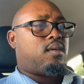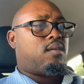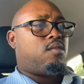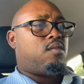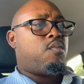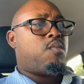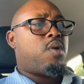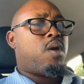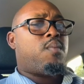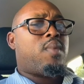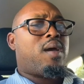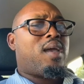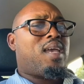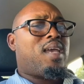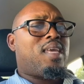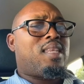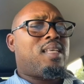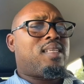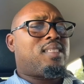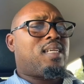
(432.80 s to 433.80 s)
Remember,
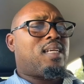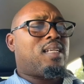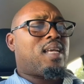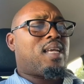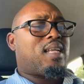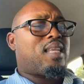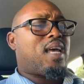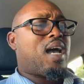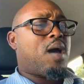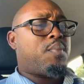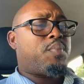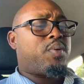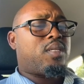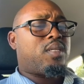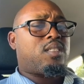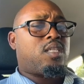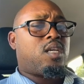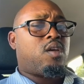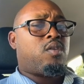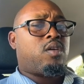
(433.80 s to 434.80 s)
anything that
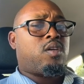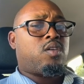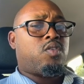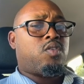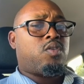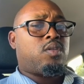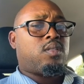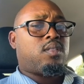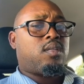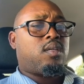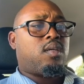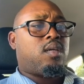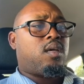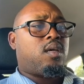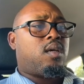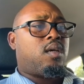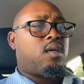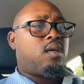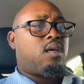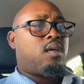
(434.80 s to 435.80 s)
happens here on earth,
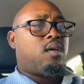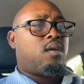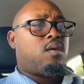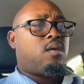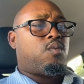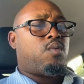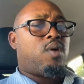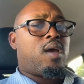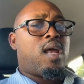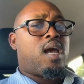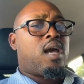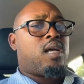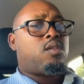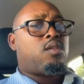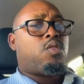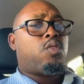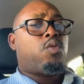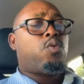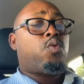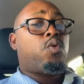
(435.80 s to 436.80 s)
whether
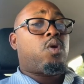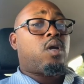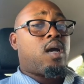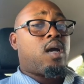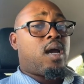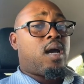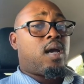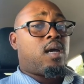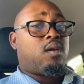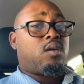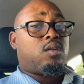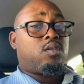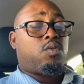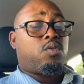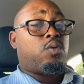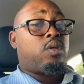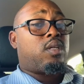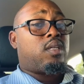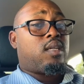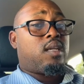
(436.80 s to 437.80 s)
through God or
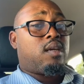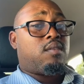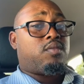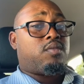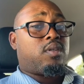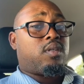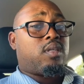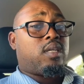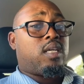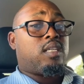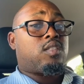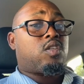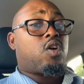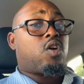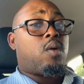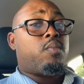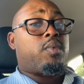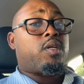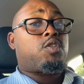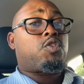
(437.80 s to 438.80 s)
through the devil, is
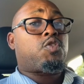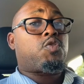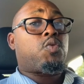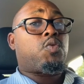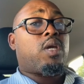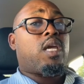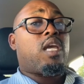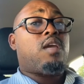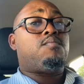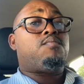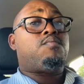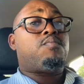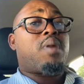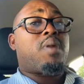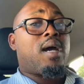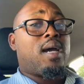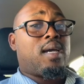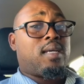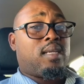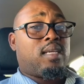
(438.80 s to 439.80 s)
coming through a
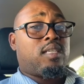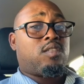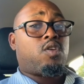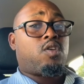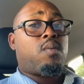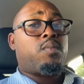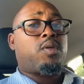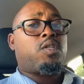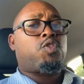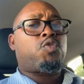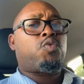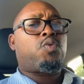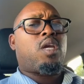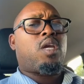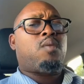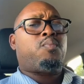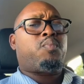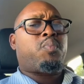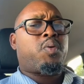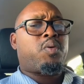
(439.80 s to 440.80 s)
man, it's coming through
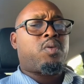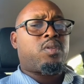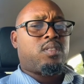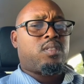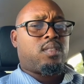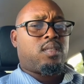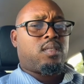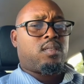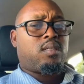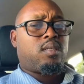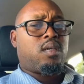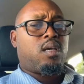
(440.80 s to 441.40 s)
a person.